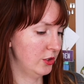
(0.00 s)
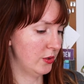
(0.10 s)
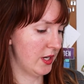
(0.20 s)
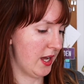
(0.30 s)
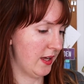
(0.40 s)
you
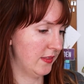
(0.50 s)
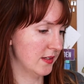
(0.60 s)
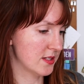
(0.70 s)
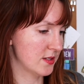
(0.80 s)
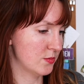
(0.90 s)
can add
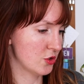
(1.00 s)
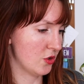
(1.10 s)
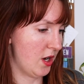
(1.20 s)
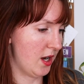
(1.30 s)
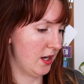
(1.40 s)
this
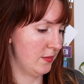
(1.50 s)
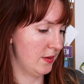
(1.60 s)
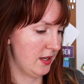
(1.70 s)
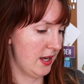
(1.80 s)
subscribe